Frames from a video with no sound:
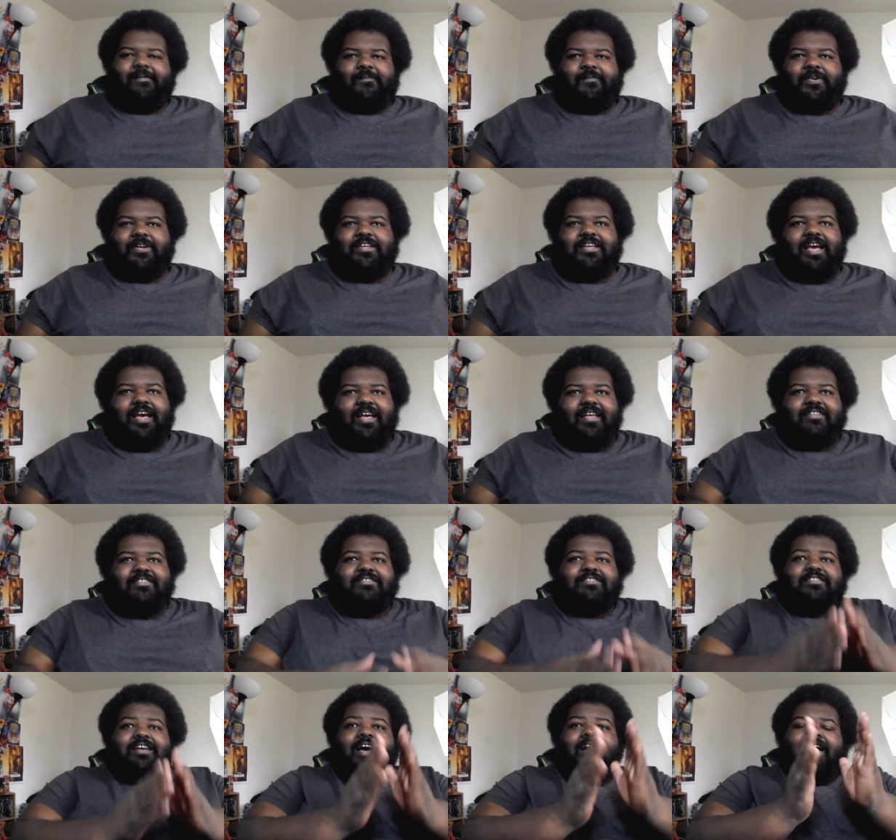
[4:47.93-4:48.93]
But
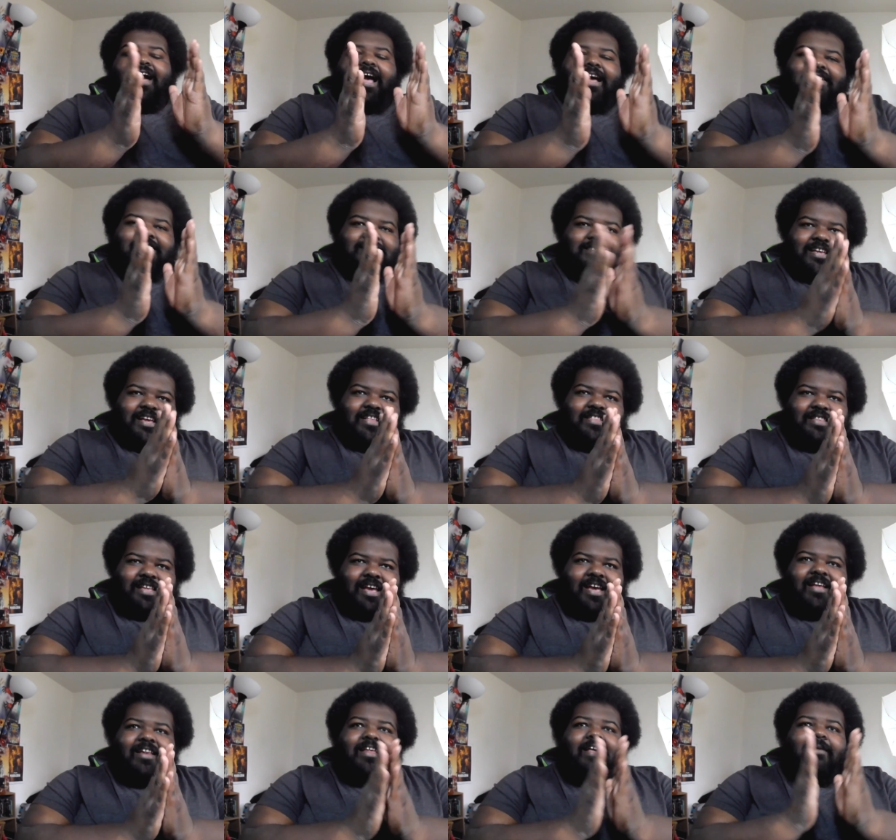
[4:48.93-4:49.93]
yes, I, I said
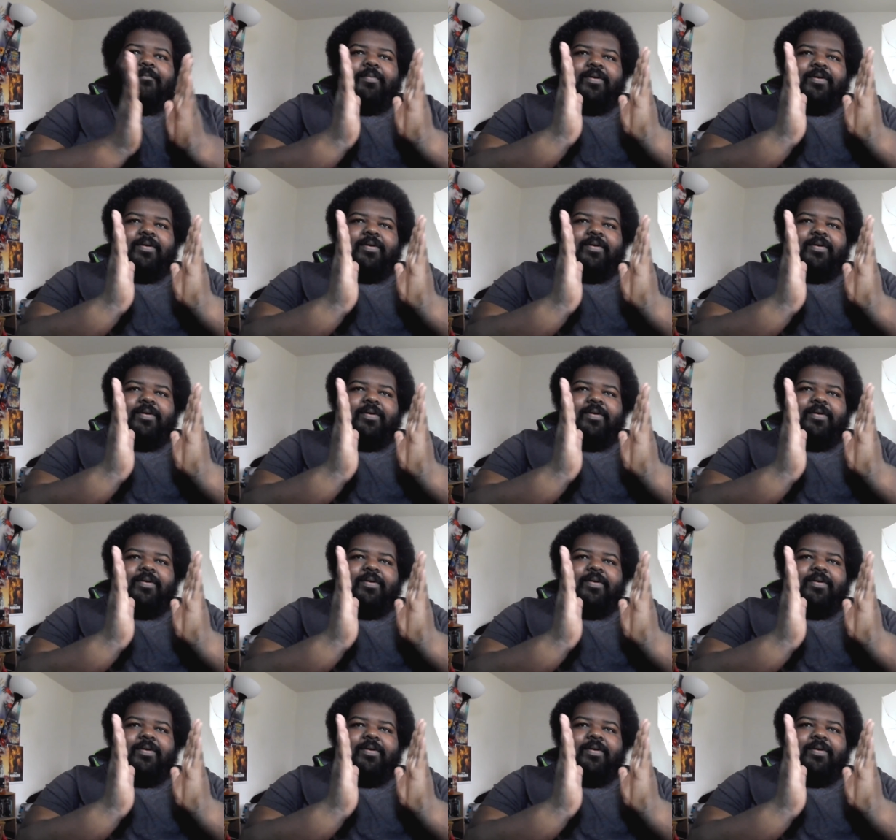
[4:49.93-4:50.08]
that.